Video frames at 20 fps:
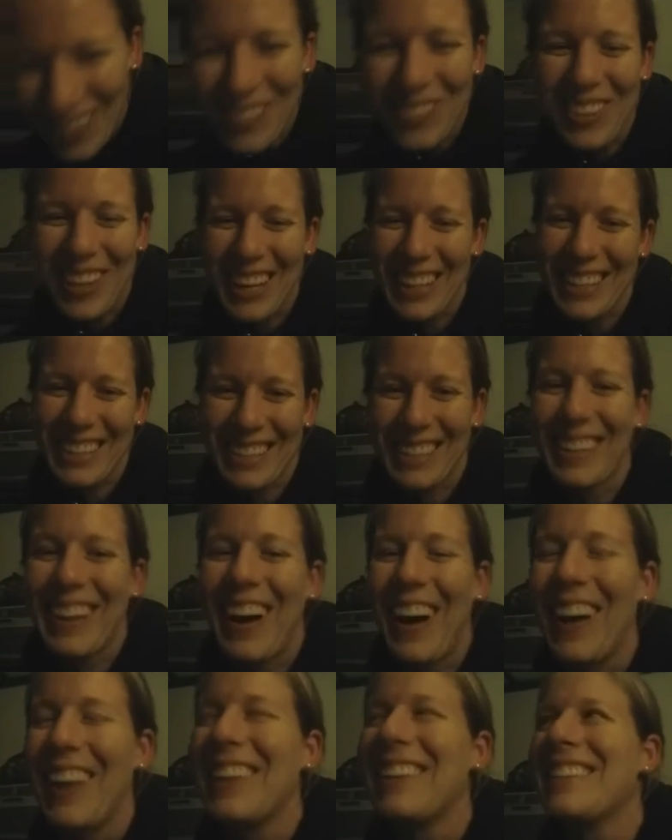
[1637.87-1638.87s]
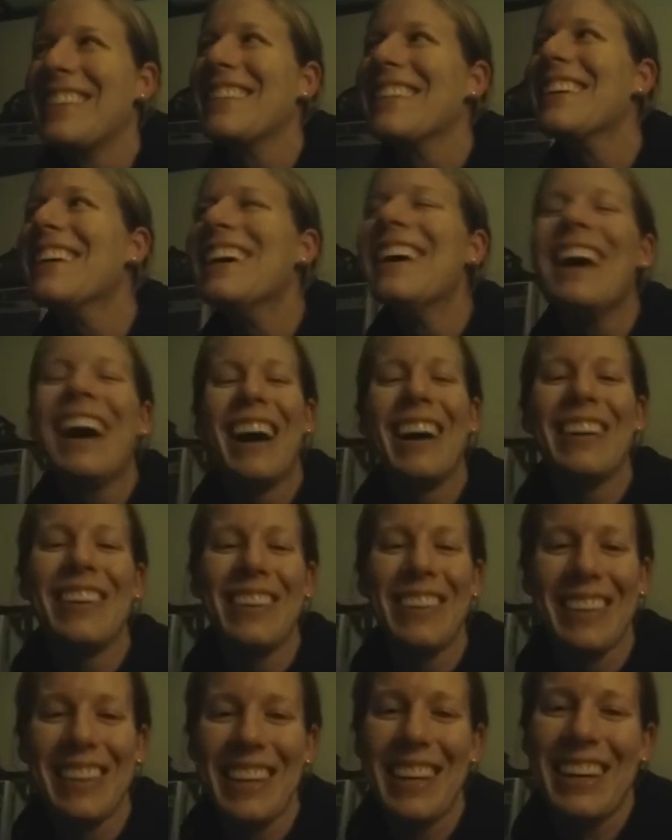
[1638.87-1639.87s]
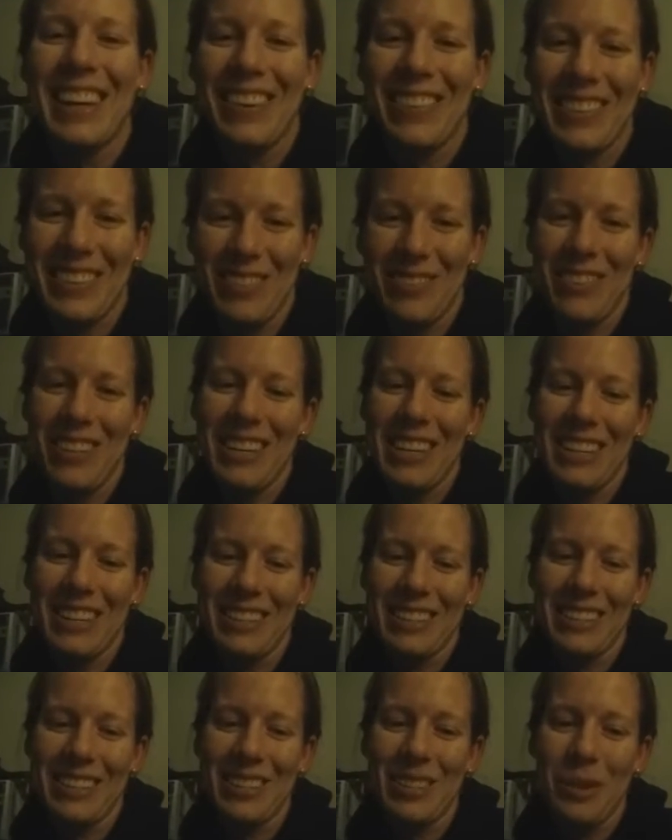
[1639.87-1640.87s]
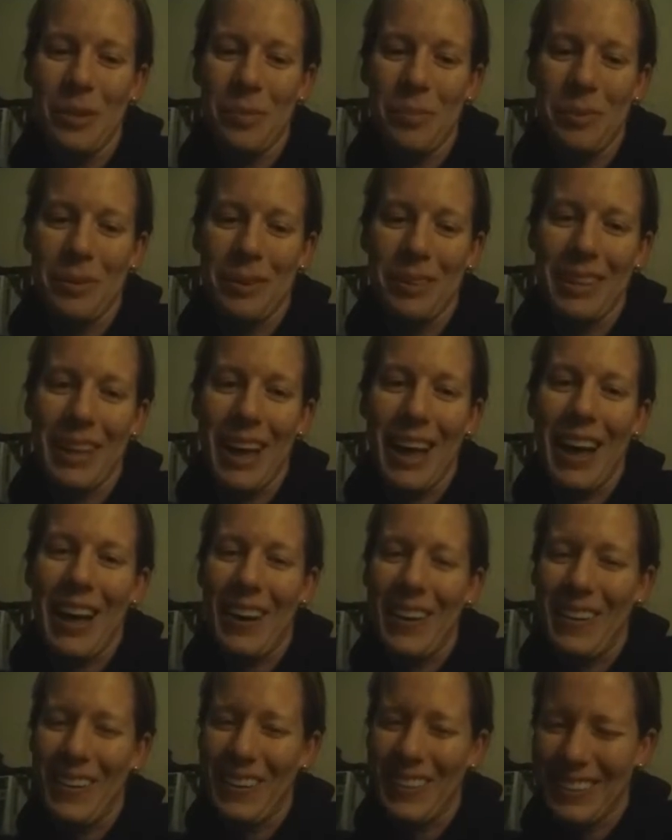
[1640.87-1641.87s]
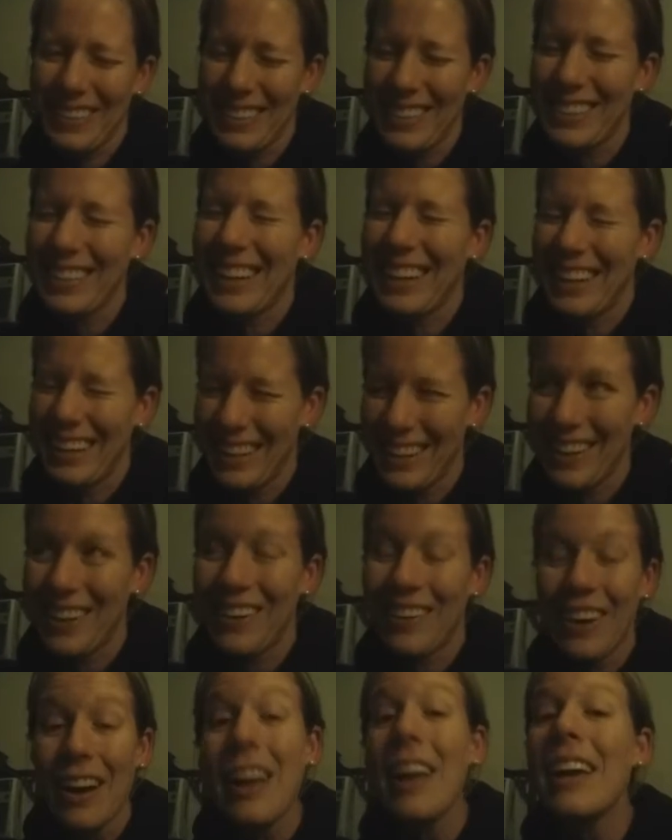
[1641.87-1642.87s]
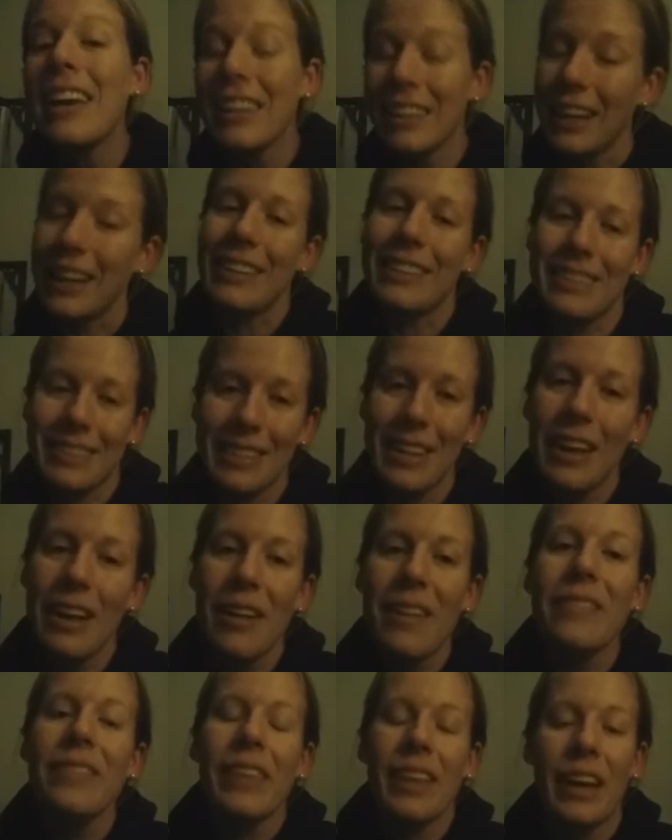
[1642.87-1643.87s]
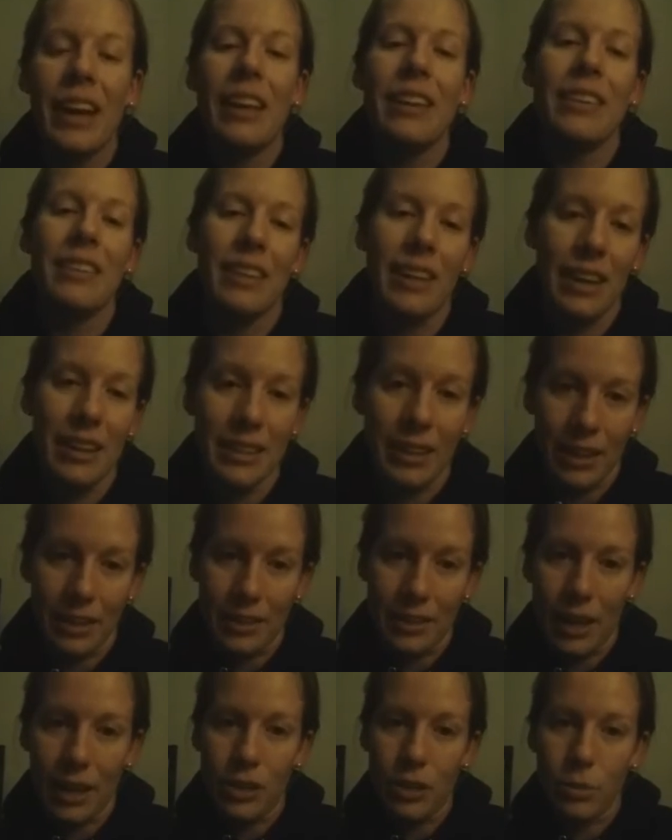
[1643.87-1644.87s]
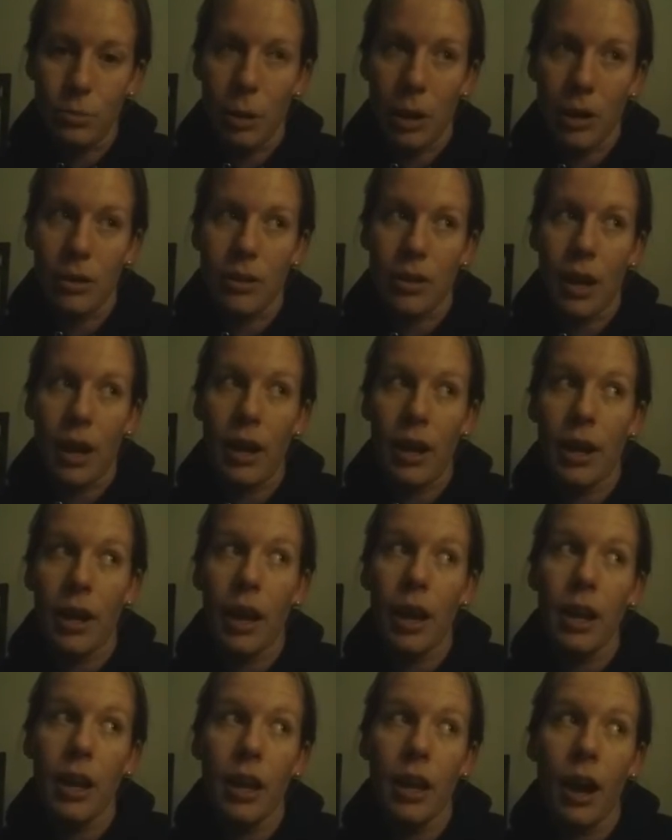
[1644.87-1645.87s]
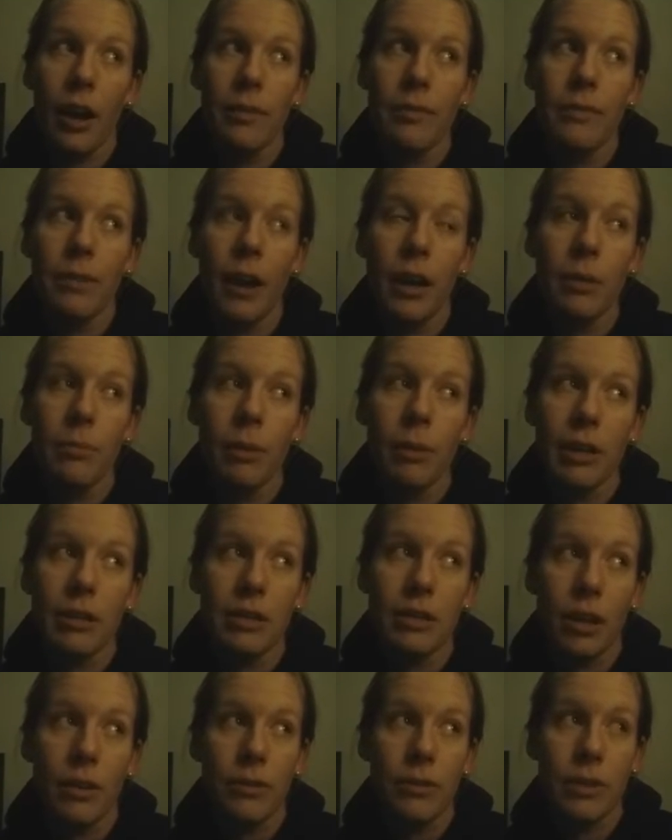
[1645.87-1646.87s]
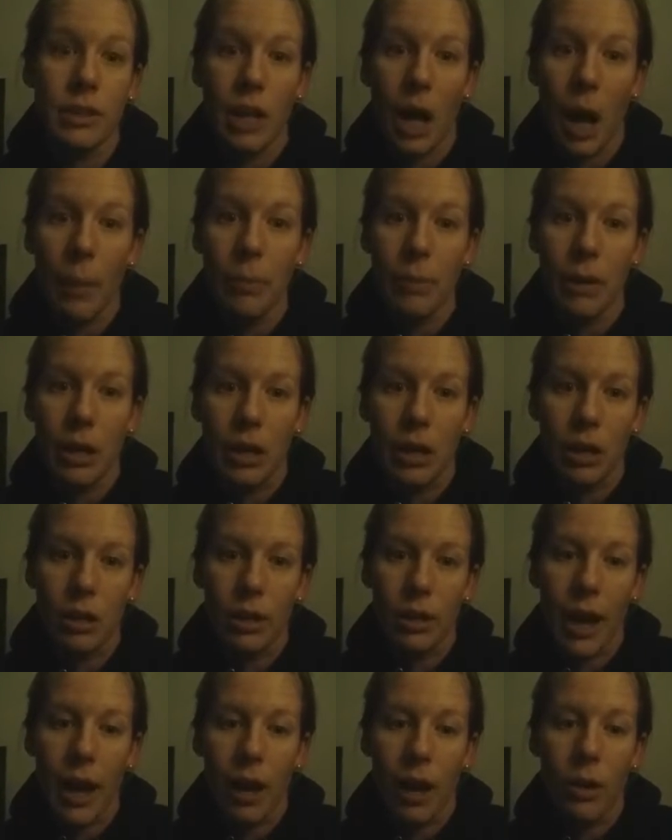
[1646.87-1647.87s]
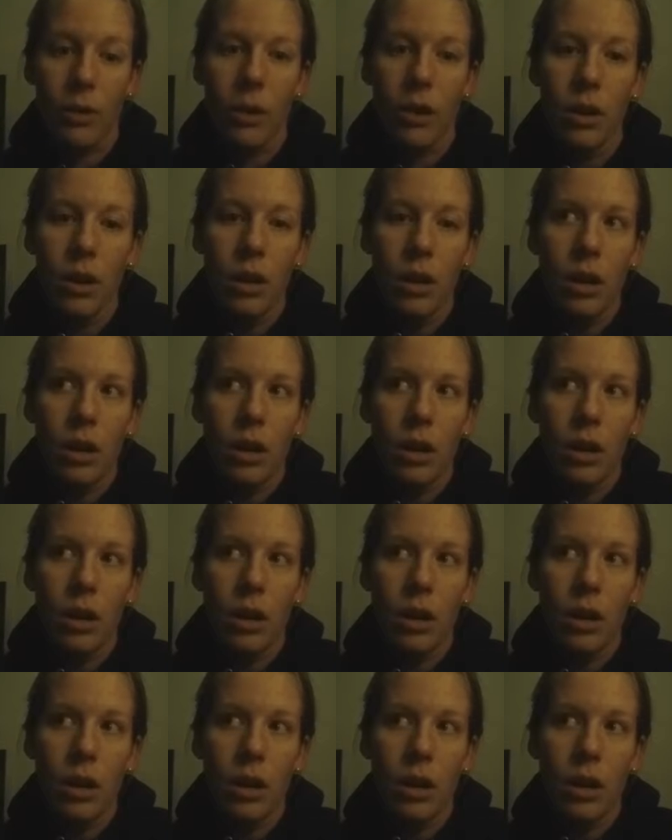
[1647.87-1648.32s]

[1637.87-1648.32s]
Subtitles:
hope that's not, I don't think I was being super loud. I know. Yes. And yes, I do ponder that. And I find myself stopping now.